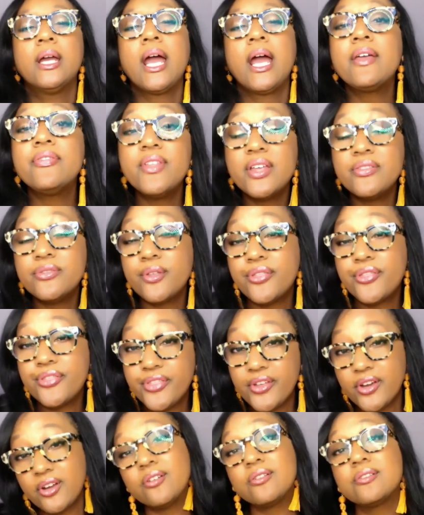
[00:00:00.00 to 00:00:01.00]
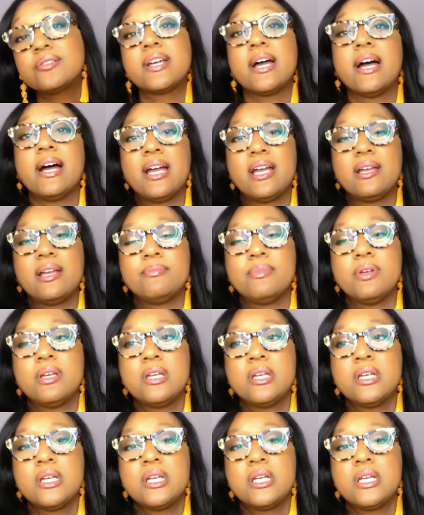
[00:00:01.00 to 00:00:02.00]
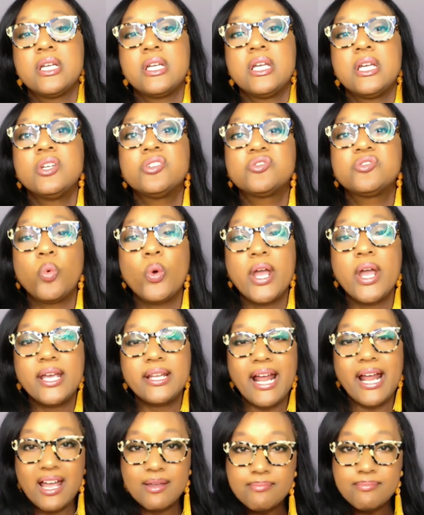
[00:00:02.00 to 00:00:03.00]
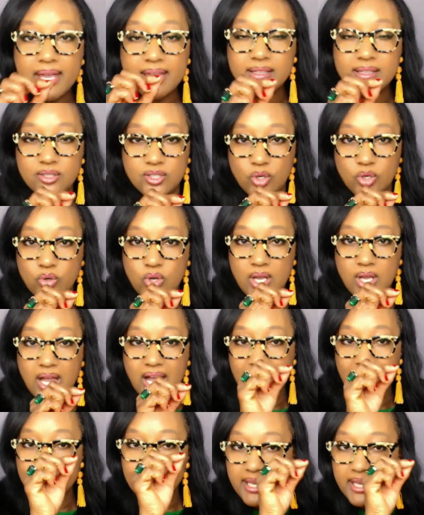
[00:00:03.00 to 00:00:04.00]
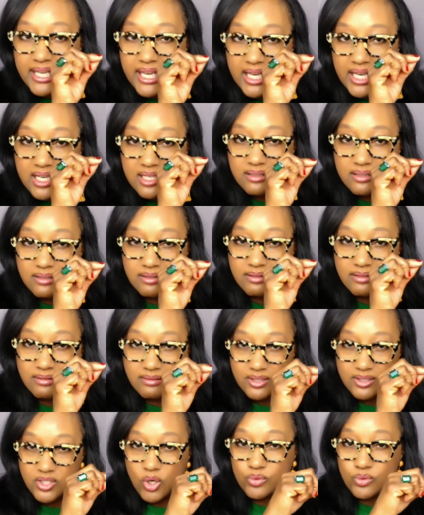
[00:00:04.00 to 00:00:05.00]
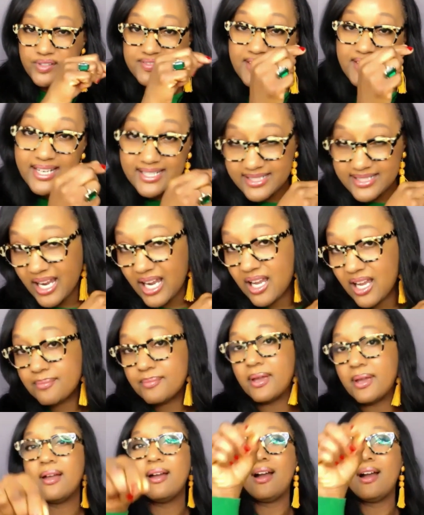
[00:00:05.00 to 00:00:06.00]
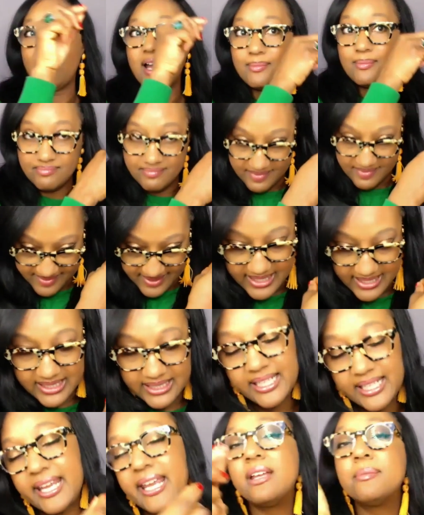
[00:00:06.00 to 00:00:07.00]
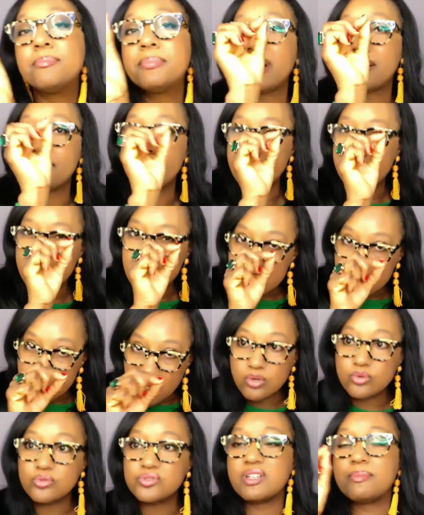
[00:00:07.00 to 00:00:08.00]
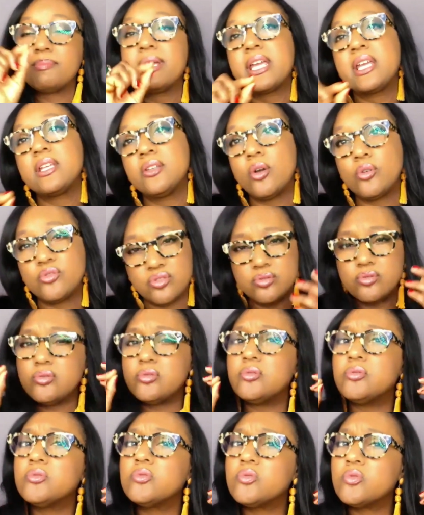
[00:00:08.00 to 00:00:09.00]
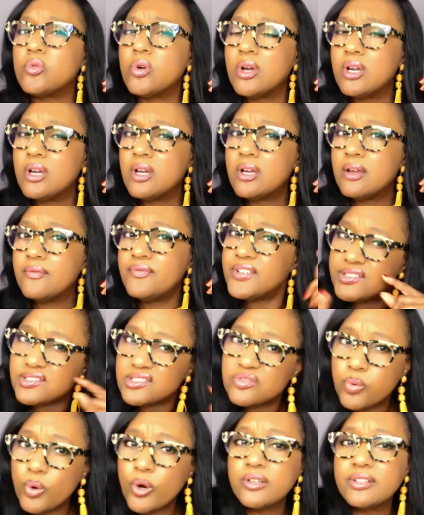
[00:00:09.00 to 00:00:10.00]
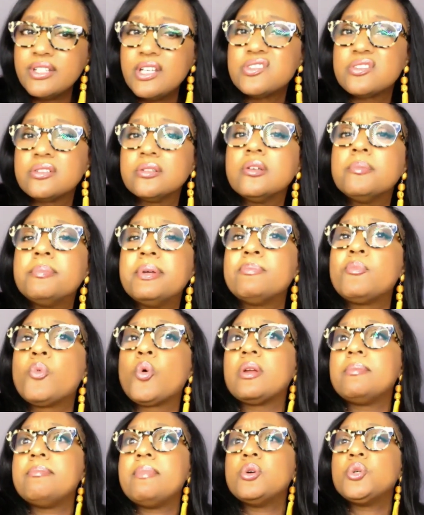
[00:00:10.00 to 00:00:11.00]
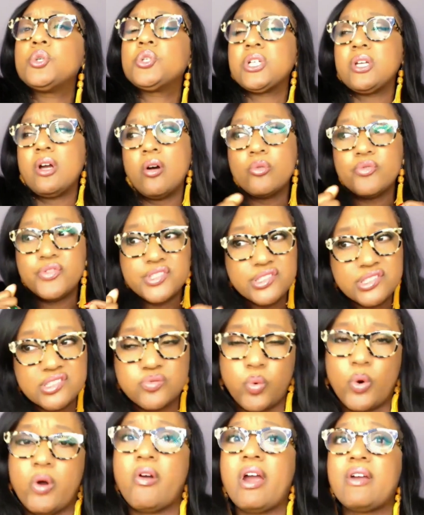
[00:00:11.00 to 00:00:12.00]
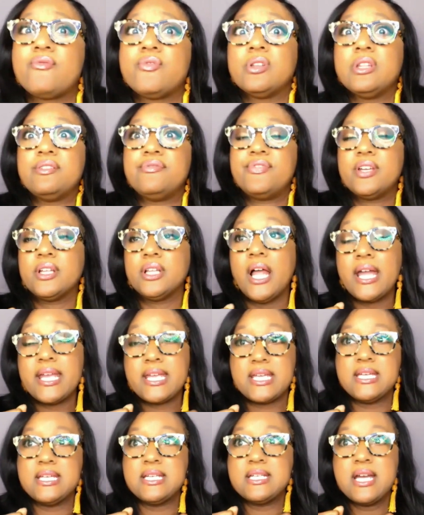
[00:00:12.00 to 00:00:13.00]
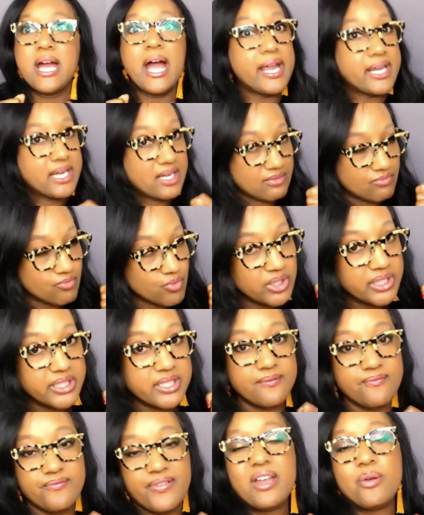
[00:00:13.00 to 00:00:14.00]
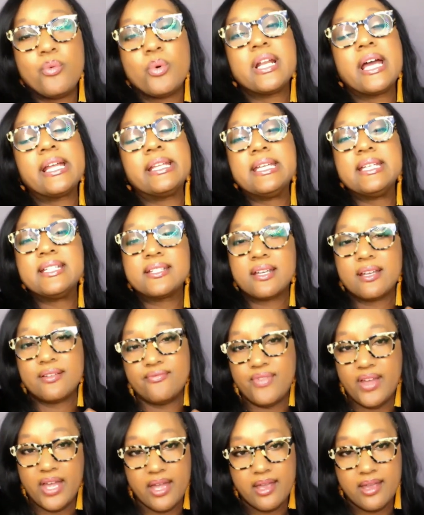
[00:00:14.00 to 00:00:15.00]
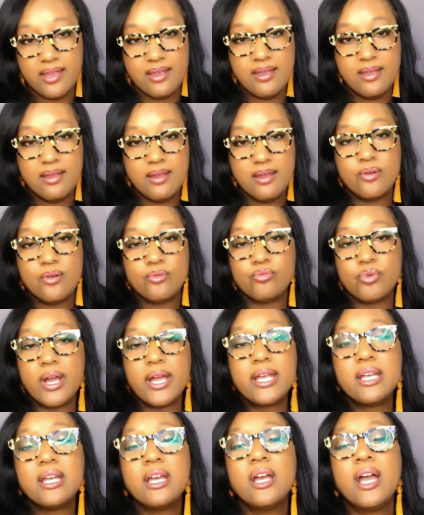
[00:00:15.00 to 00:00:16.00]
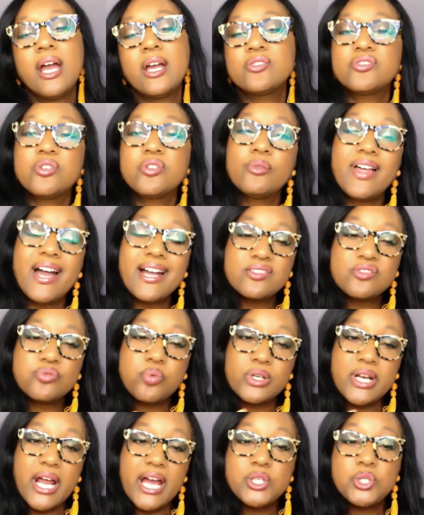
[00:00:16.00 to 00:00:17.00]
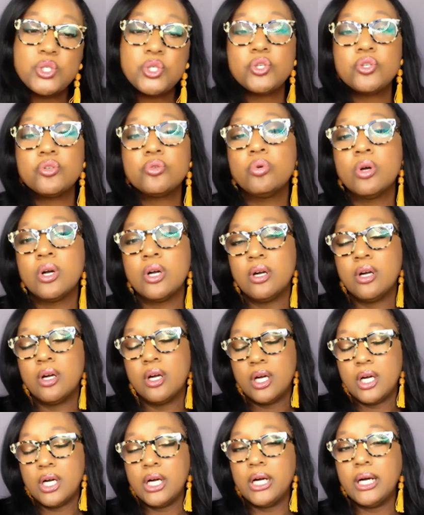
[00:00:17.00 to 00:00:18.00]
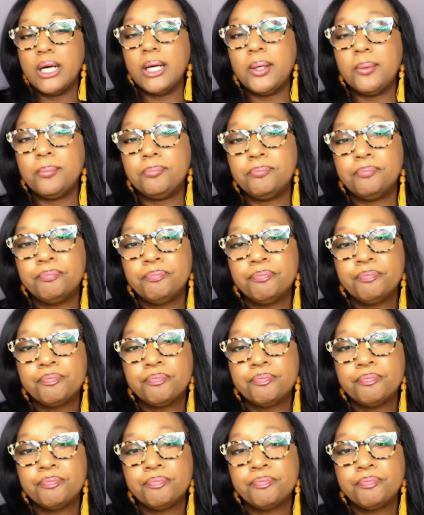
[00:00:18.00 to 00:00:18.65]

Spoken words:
And then the third time is when I make, I'm making, the second time I'm singing it again, but I'm making notes. I'm making notes. Ooh, this is where it needs a little bit more emotion. Oh, this is where I really feel like I can really convey what I need to convey. Right. And so that's what I do the